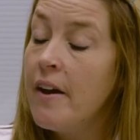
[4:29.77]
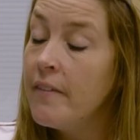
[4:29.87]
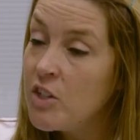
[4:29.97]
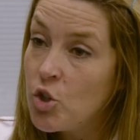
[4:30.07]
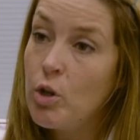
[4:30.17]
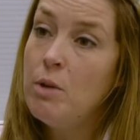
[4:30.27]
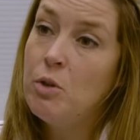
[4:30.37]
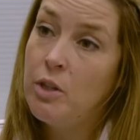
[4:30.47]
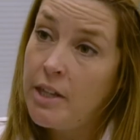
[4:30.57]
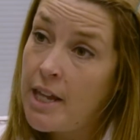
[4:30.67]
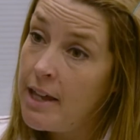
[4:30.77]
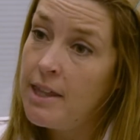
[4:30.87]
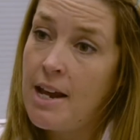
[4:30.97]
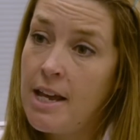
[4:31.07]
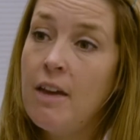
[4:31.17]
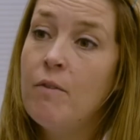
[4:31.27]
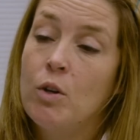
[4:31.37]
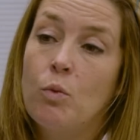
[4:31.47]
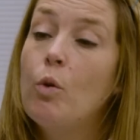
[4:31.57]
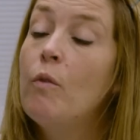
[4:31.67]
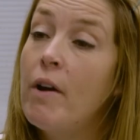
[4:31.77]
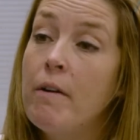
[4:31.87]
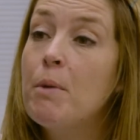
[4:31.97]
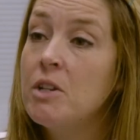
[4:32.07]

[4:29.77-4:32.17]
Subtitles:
And the treatment that they're then given will very